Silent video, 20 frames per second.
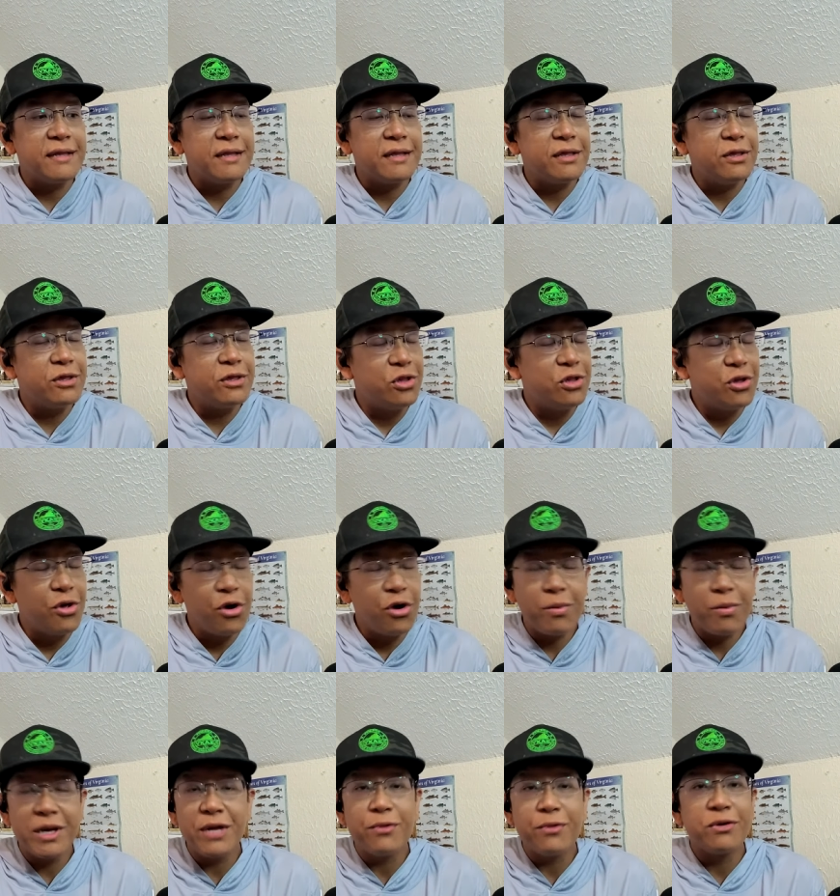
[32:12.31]

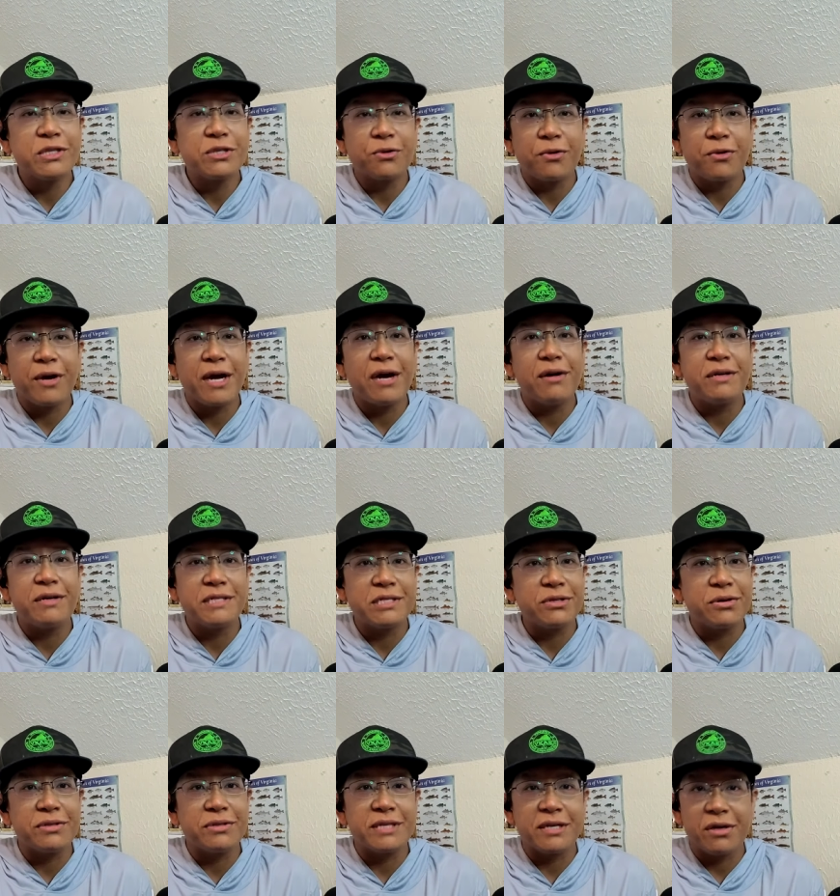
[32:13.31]
nobody was around, and
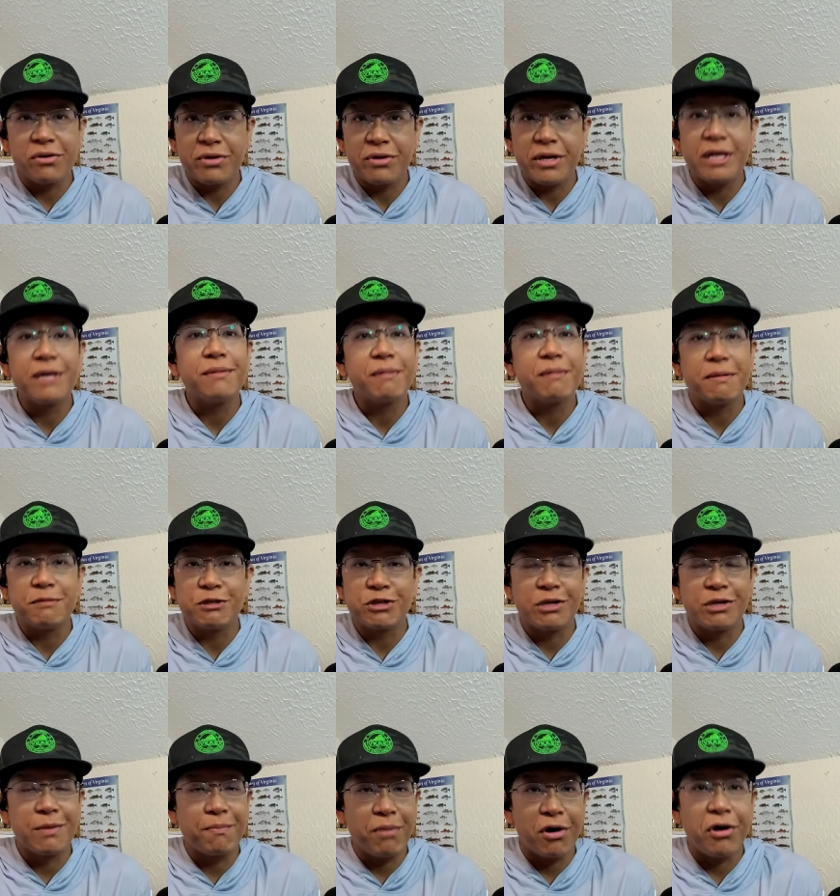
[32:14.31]
so I was like, okay, I'm just
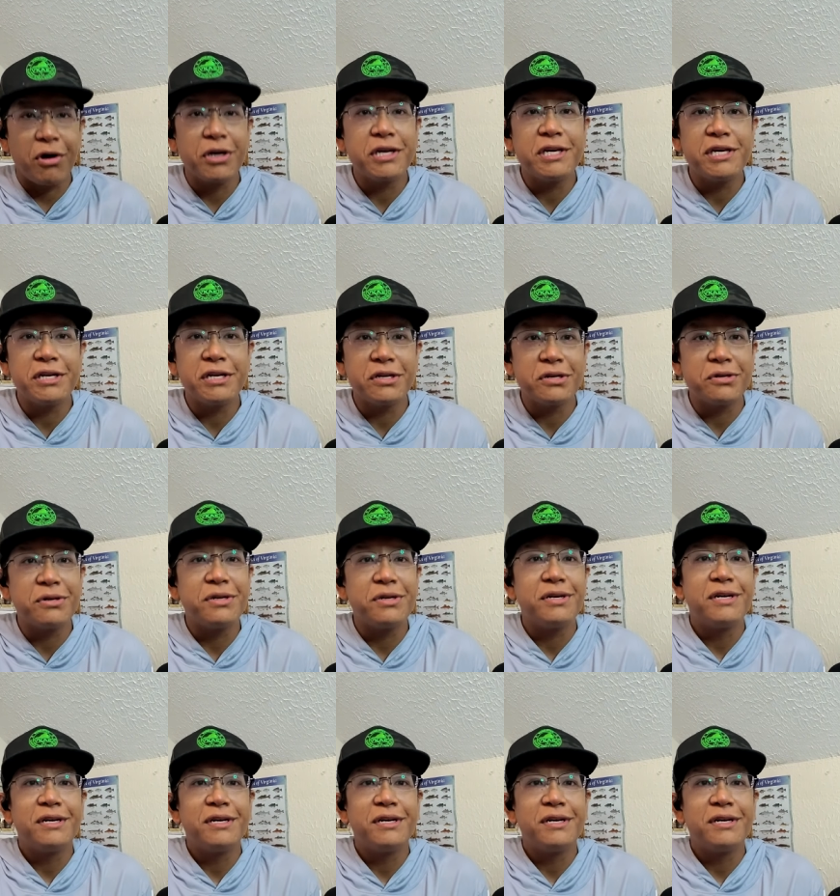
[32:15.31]
going to park here.